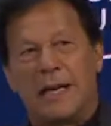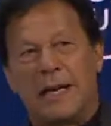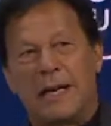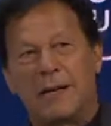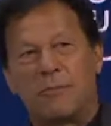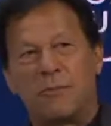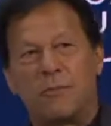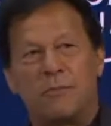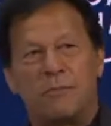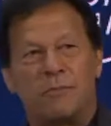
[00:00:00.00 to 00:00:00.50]

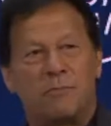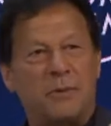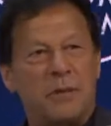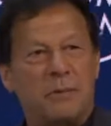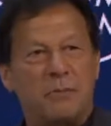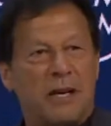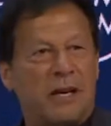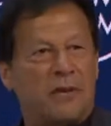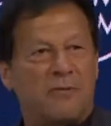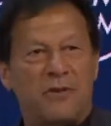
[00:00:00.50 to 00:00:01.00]
and
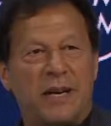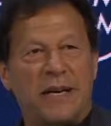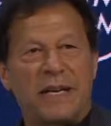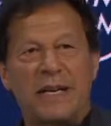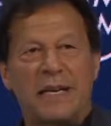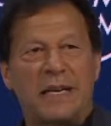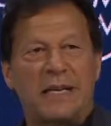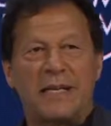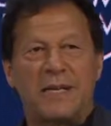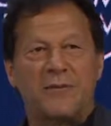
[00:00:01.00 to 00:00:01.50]
people are
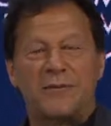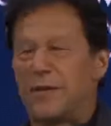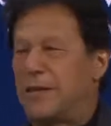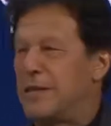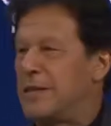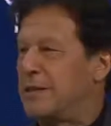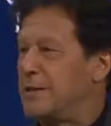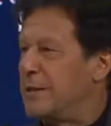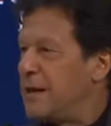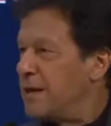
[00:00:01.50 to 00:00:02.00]
finding it
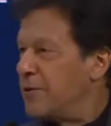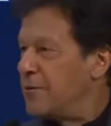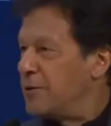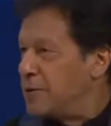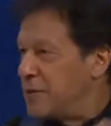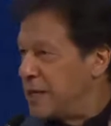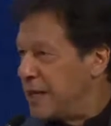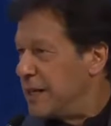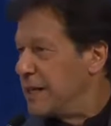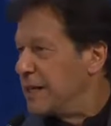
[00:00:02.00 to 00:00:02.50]
difficult to have
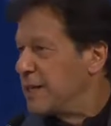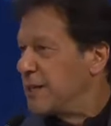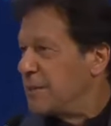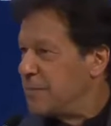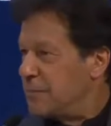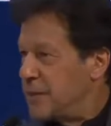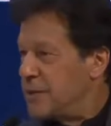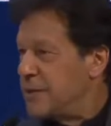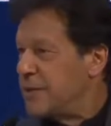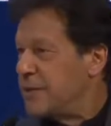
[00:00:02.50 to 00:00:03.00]
hotels or
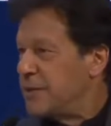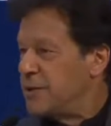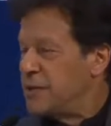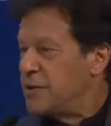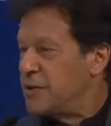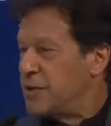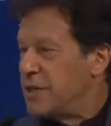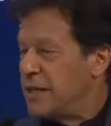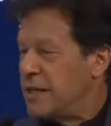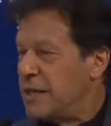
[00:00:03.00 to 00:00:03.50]
places
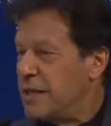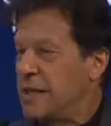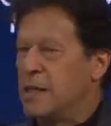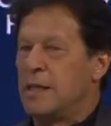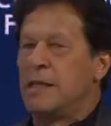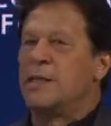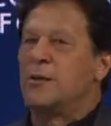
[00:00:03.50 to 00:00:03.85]
to stay.